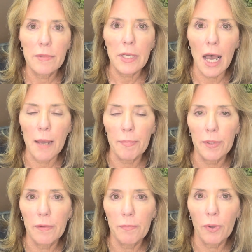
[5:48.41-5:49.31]
type
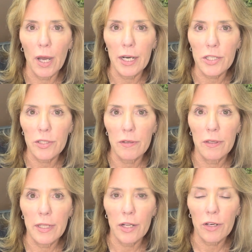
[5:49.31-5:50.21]
products
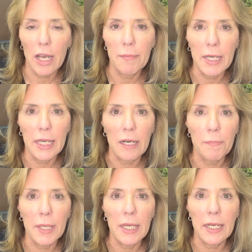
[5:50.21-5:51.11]
that are coming in a
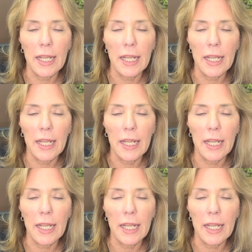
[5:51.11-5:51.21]
pen.